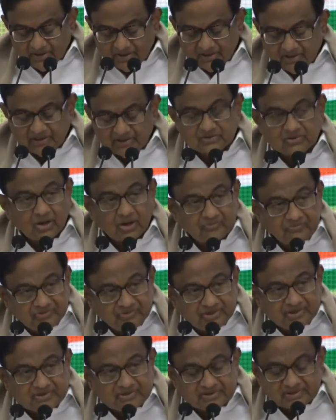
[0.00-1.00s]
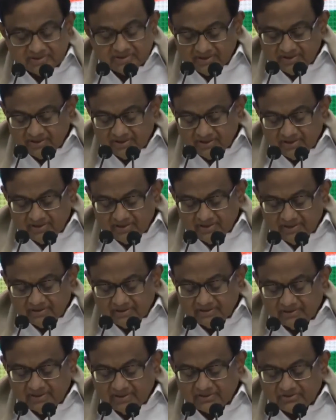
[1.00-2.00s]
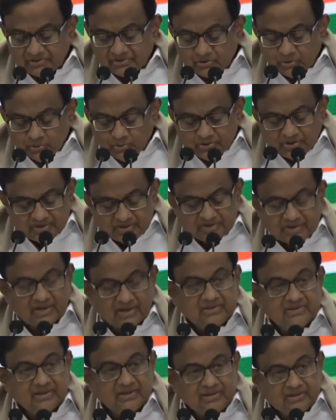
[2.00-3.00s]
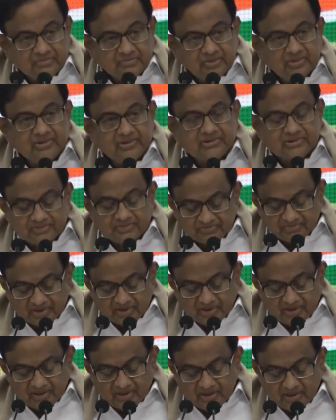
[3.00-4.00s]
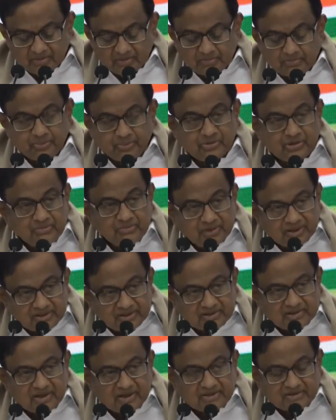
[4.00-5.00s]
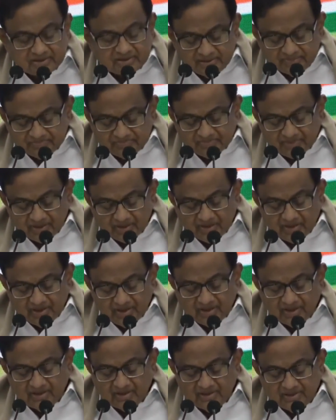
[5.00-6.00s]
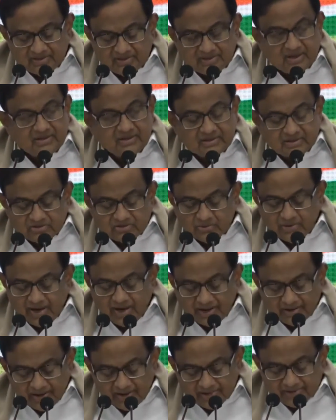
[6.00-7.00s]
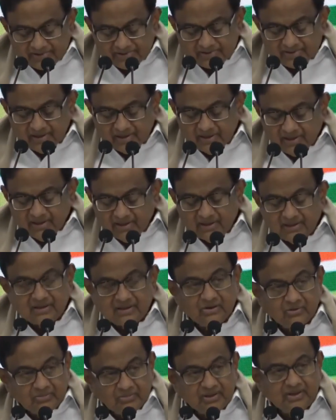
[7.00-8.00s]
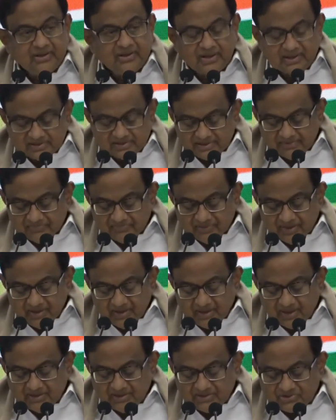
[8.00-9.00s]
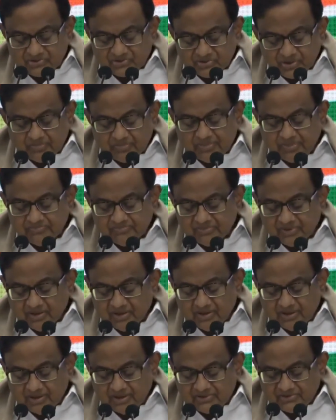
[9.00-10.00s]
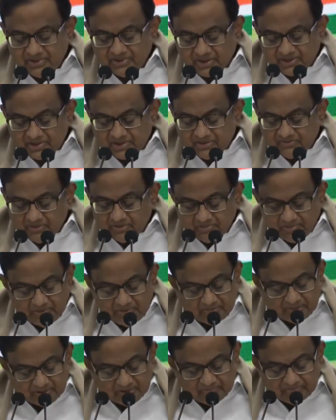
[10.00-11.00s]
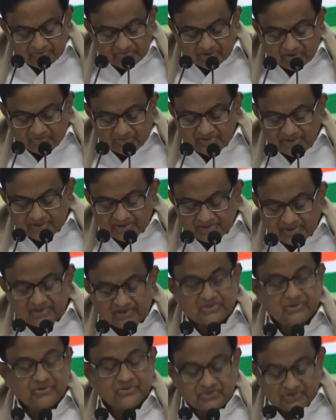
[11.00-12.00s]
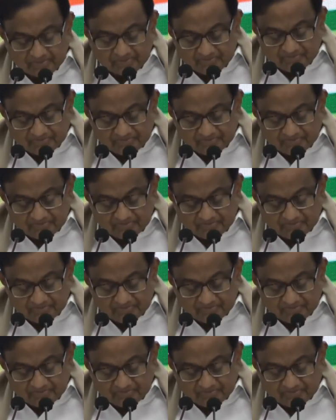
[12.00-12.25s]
It is obvious that the exclusions are deliberate, premeditated, and intended to harass, humiliate, and strip a section of the people of their citizenship.